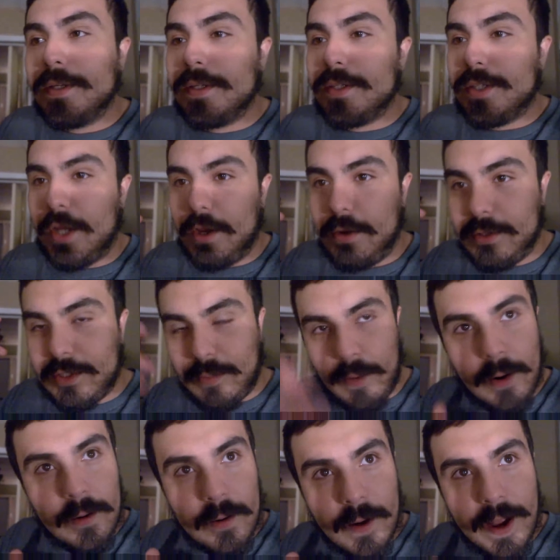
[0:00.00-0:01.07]
So
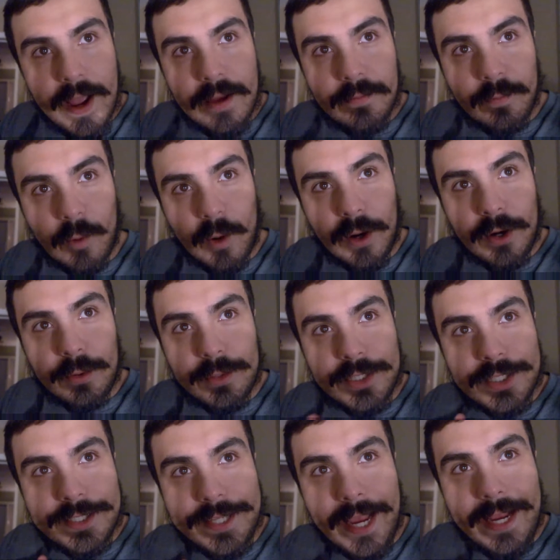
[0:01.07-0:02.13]
tomorrow I have work, which
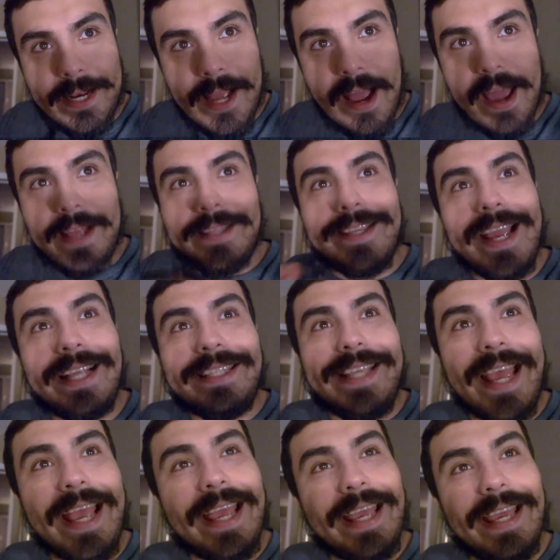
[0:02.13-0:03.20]
is day 9. Day
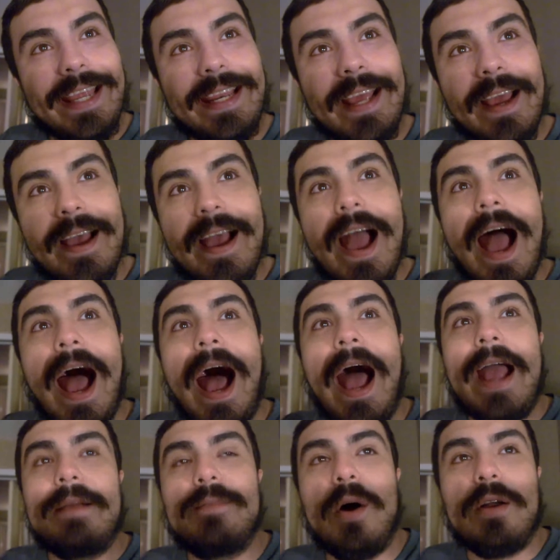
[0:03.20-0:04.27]
10,
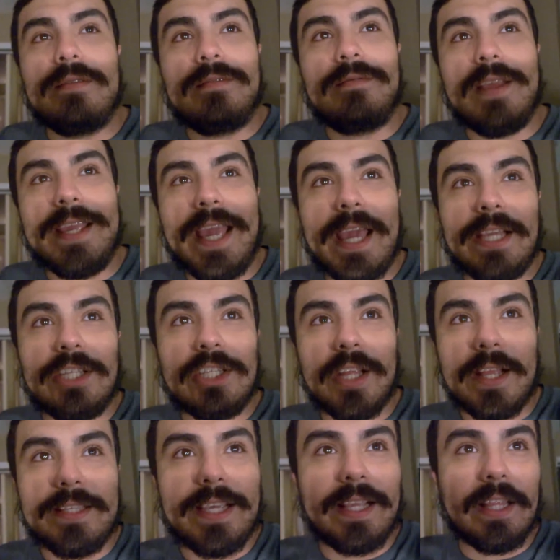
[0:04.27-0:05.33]
I'm on vacation.
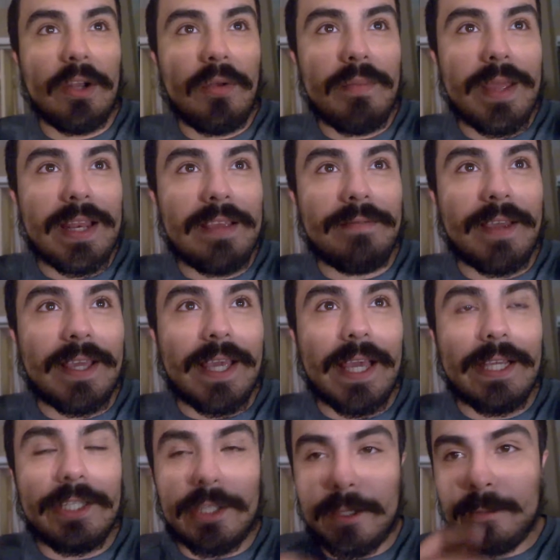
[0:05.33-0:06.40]
I take a little mini
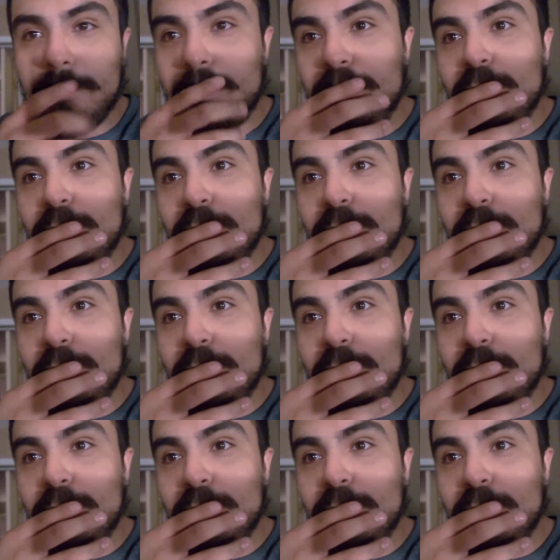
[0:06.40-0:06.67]
vacation.